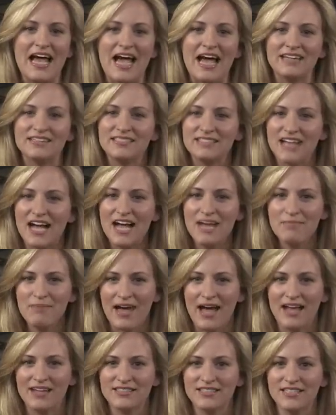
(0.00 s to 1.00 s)
As time
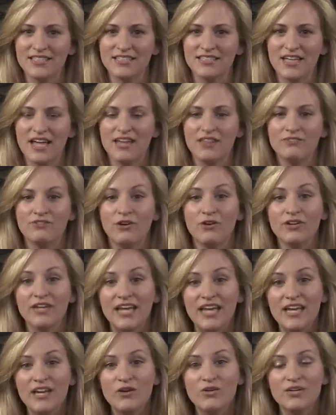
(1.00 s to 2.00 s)
passes and the
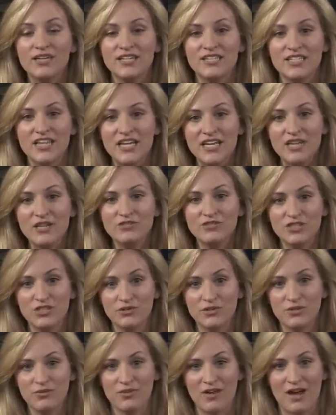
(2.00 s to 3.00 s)
volcano continues
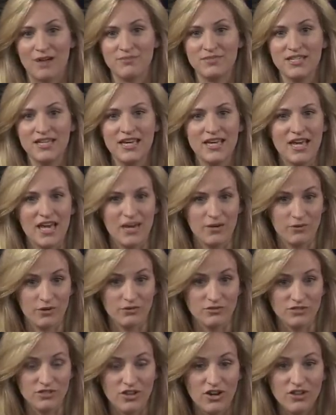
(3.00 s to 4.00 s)
to erupt, it
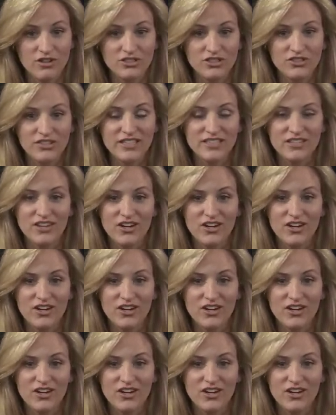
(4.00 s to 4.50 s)
grows larger and